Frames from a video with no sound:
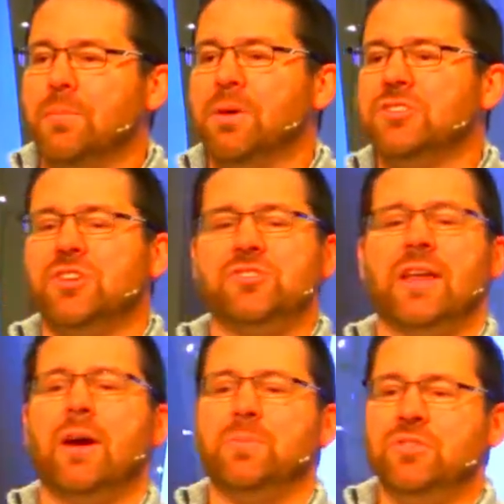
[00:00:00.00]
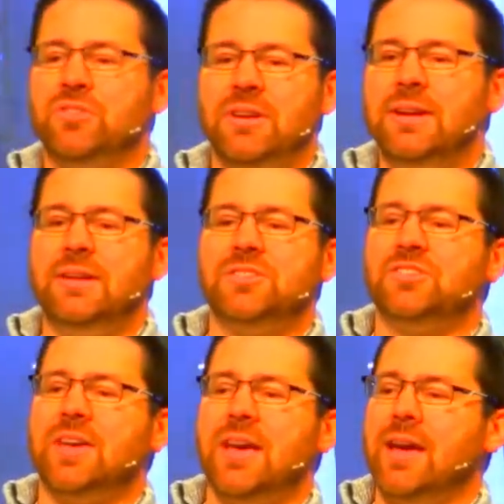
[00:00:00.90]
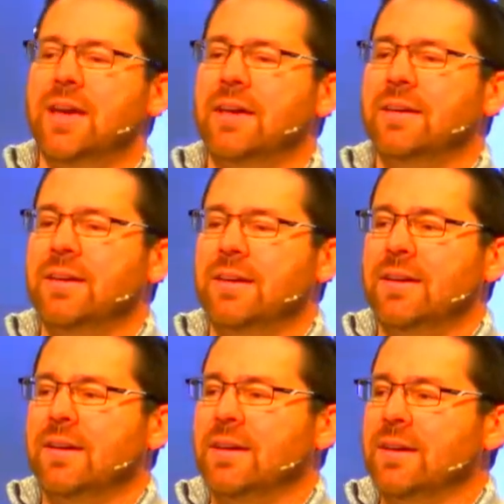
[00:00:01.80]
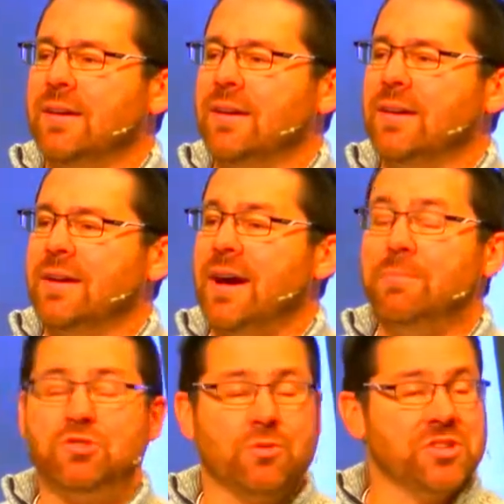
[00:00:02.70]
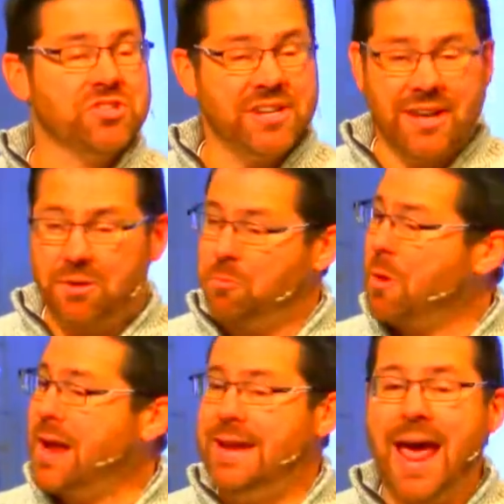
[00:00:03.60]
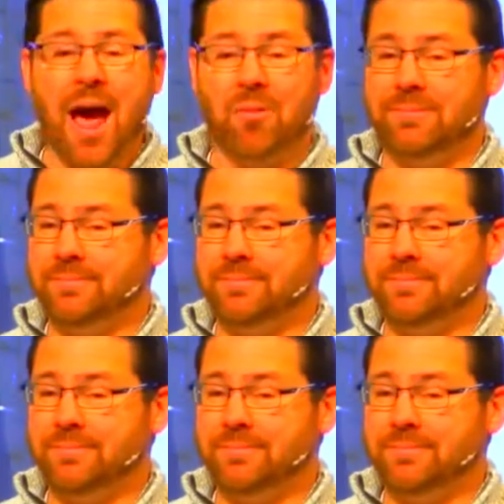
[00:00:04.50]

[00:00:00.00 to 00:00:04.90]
but it's also that opportunity to say, I'm trusting in it right now.